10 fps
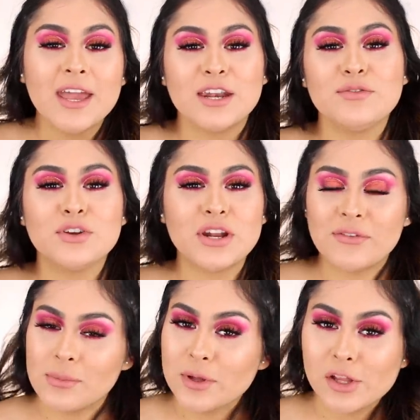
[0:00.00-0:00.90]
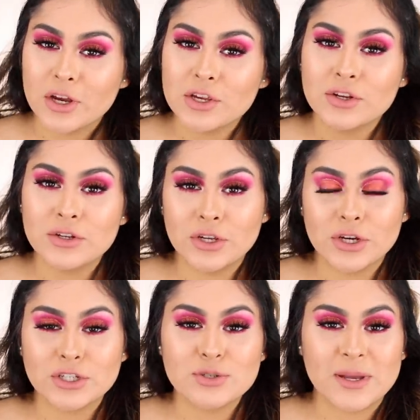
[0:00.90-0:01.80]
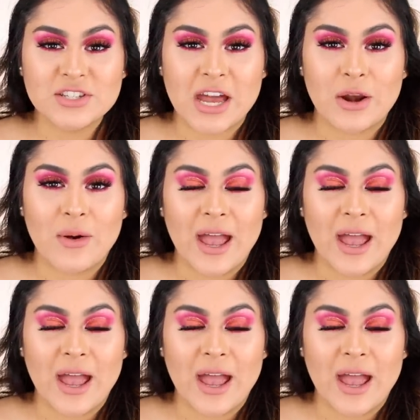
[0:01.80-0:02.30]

And if you're not familiar and you're new here to my channel,